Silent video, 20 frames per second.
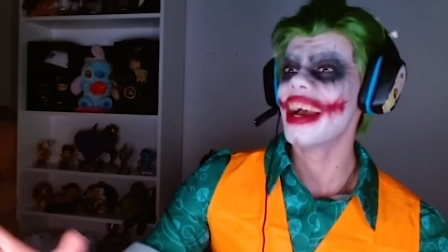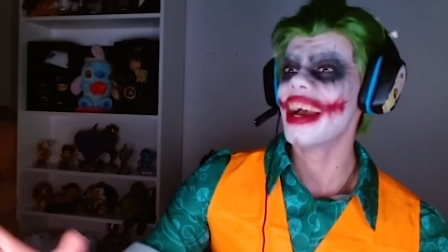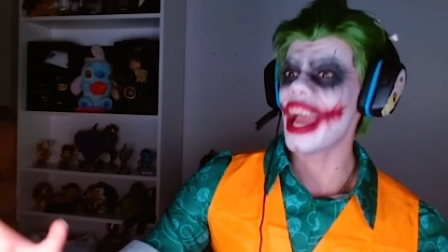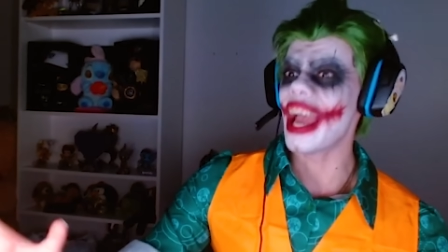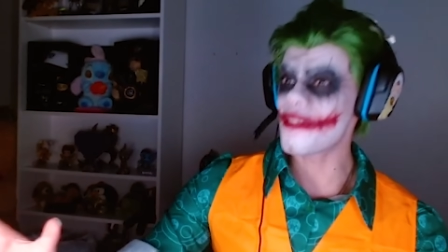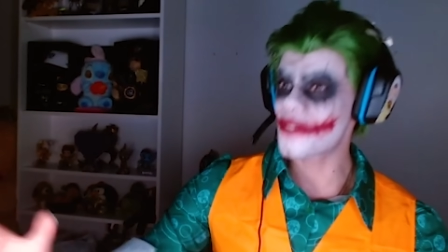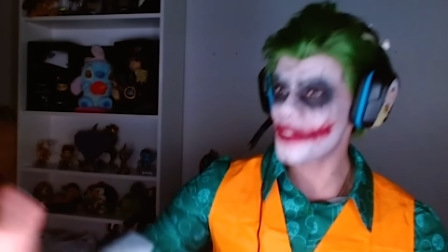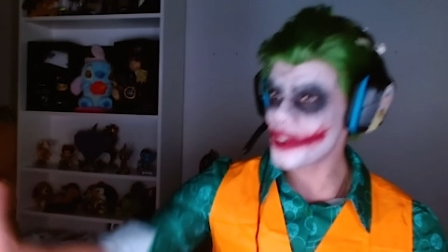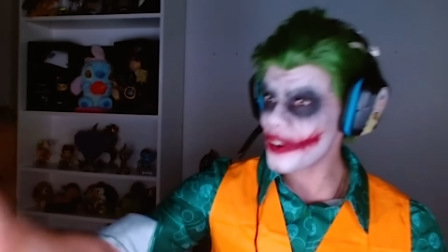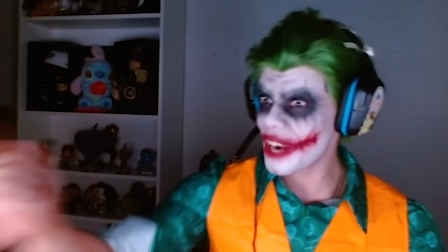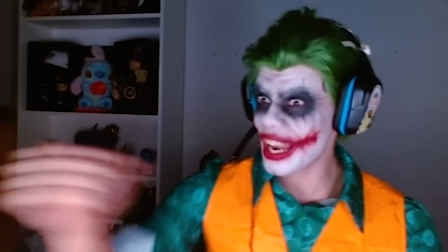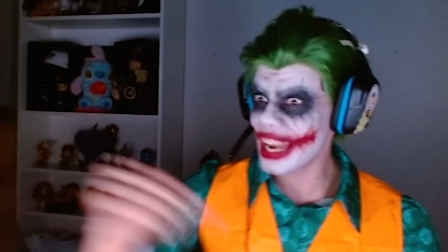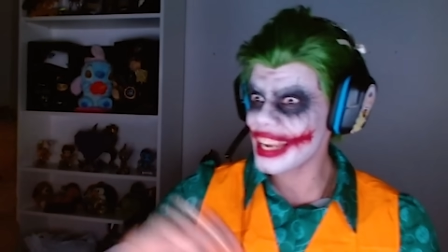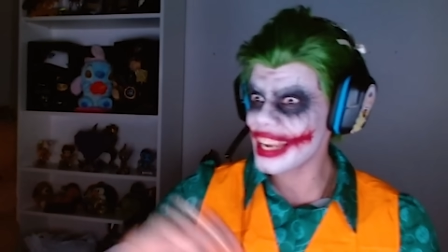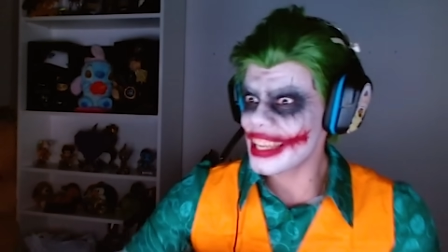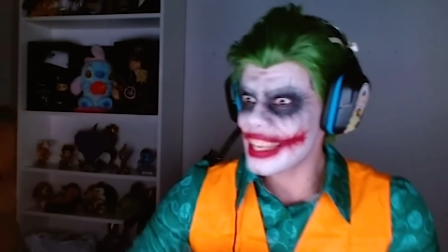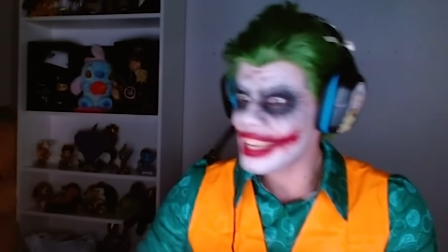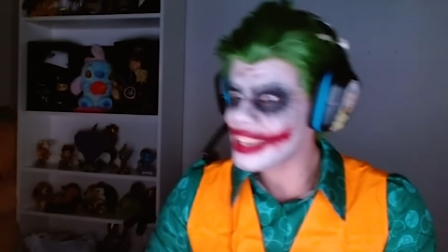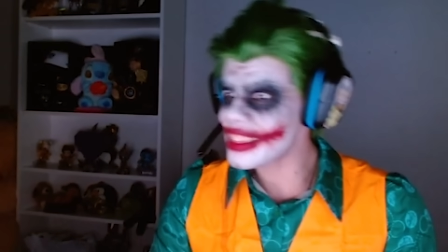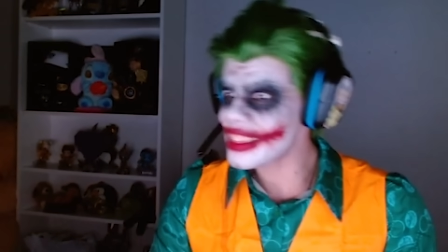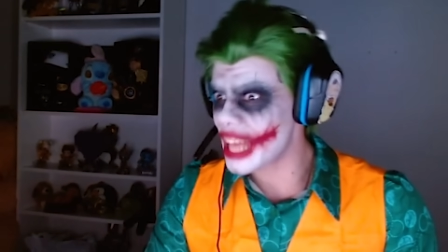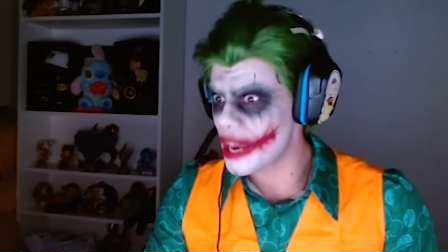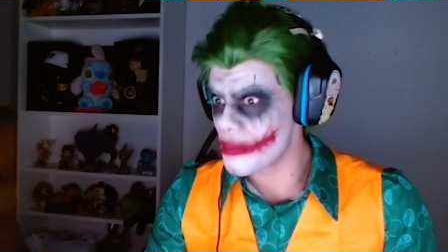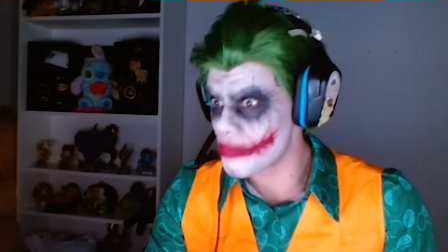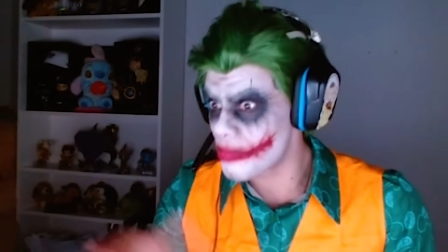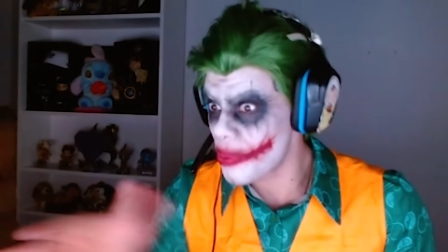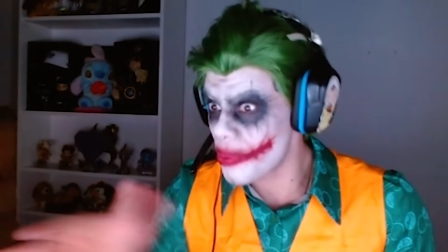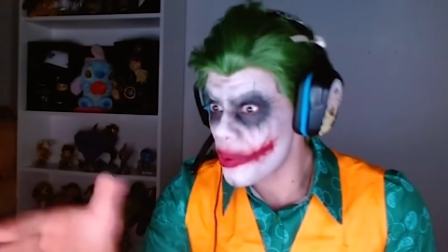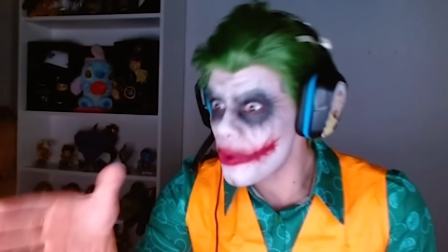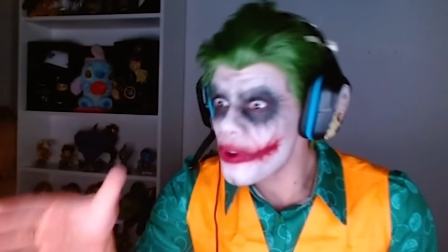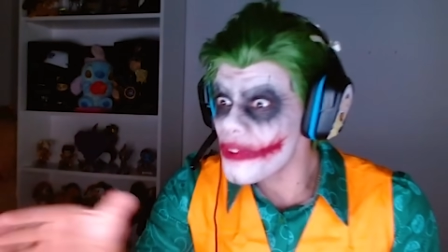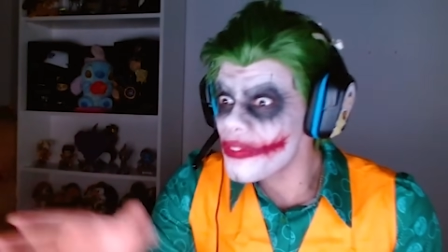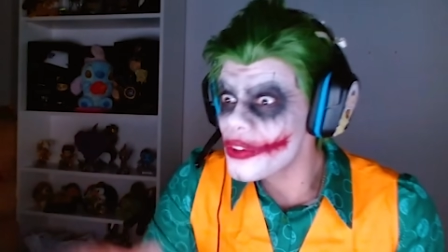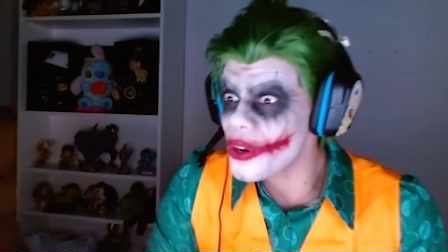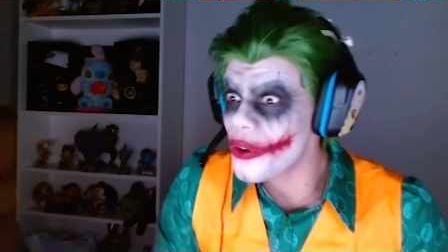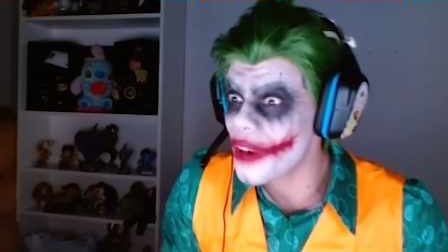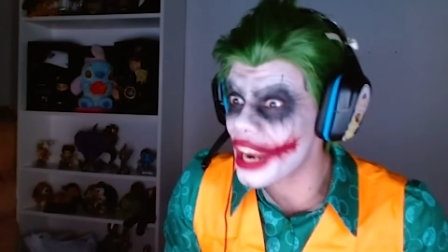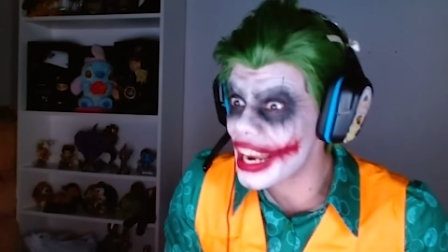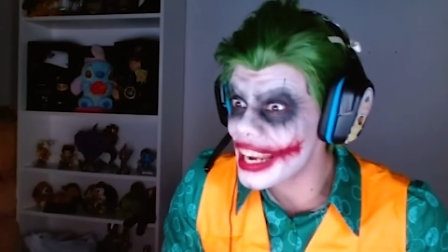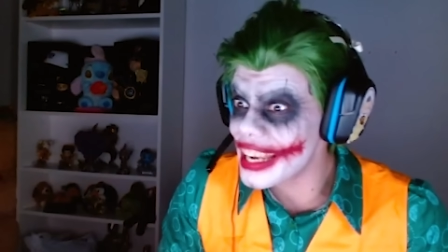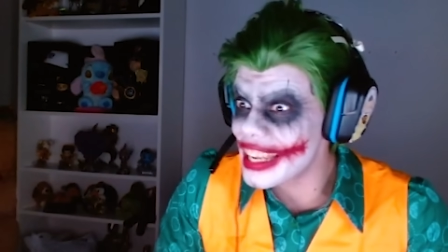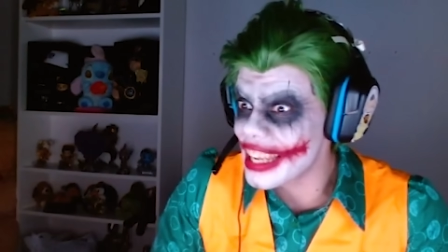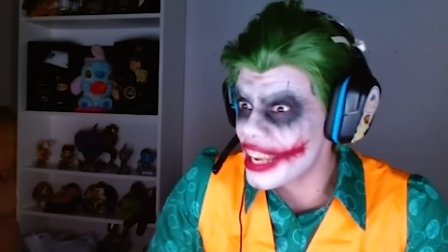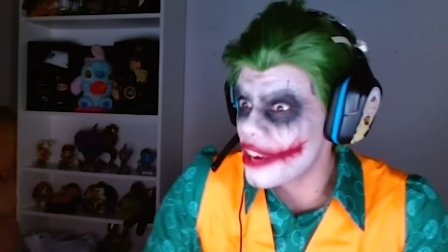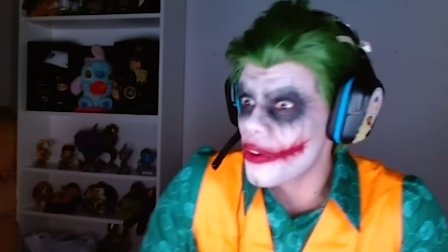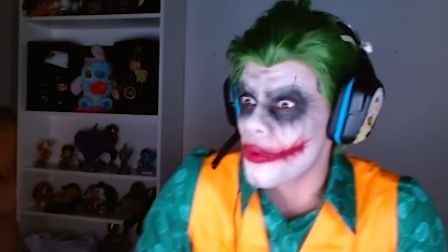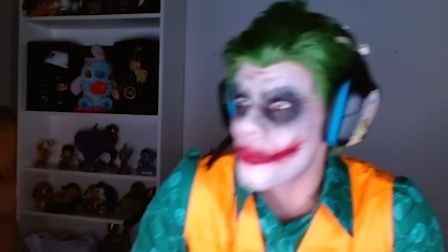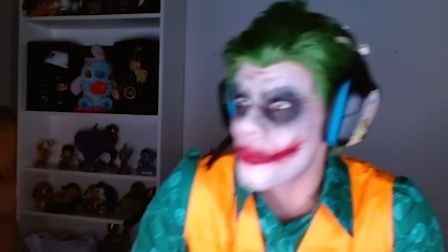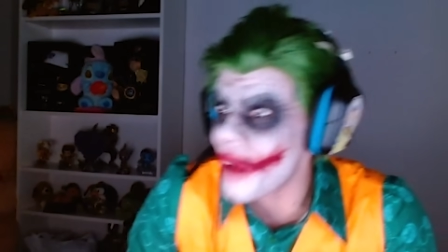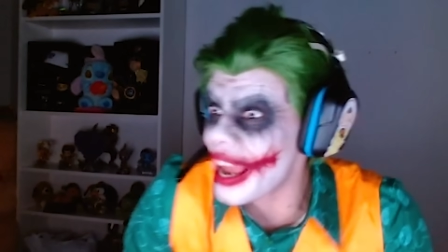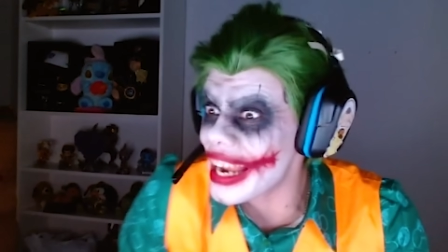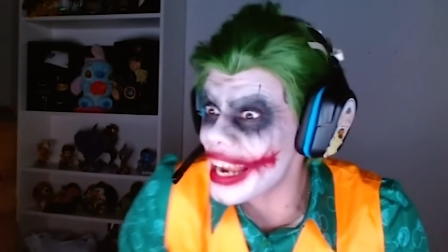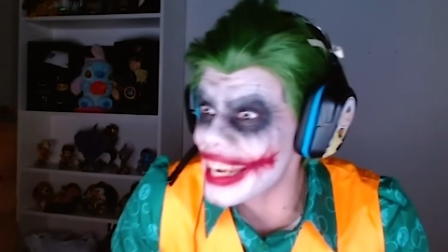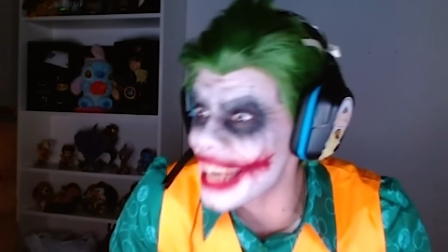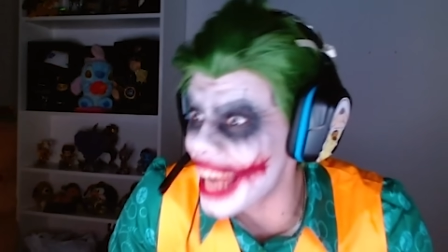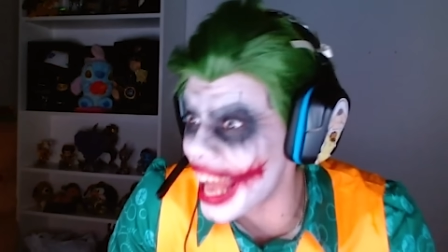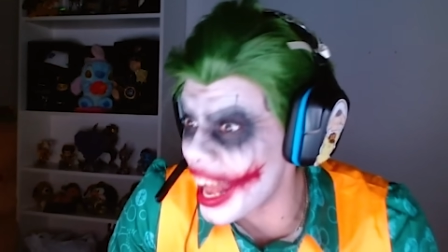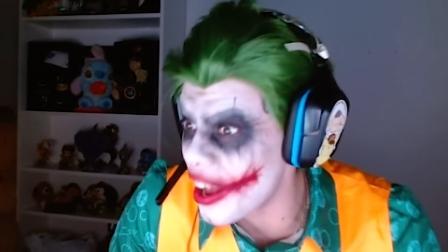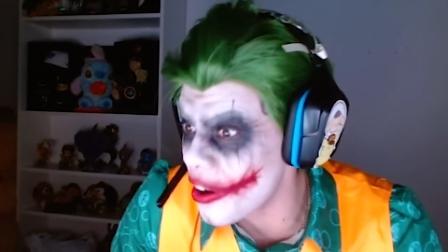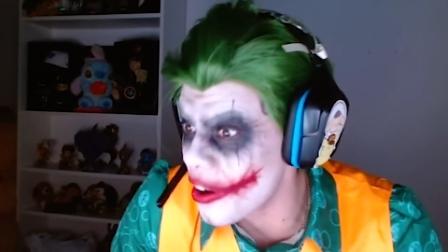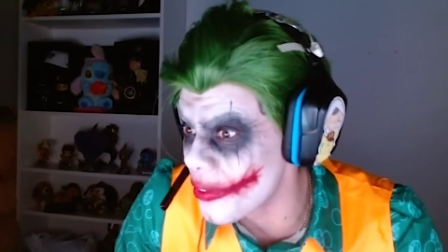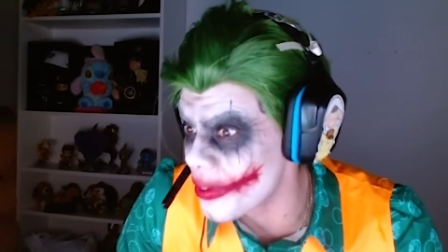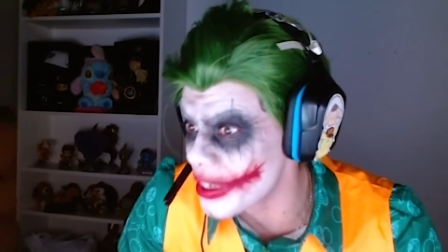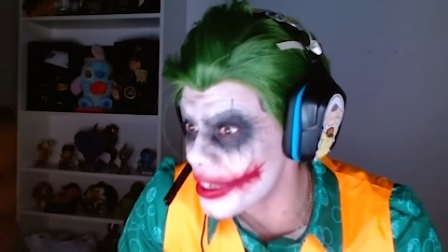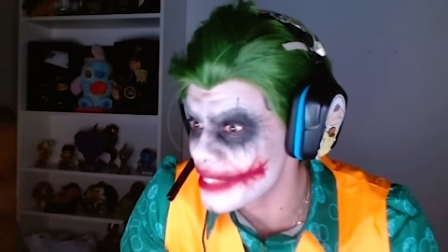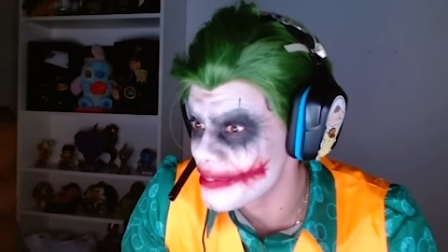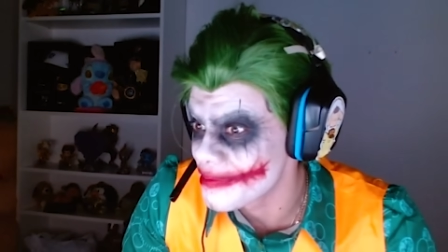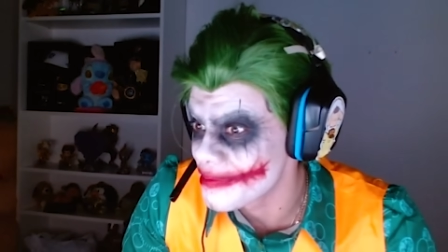If you're Indian, then prove you're Indian right now.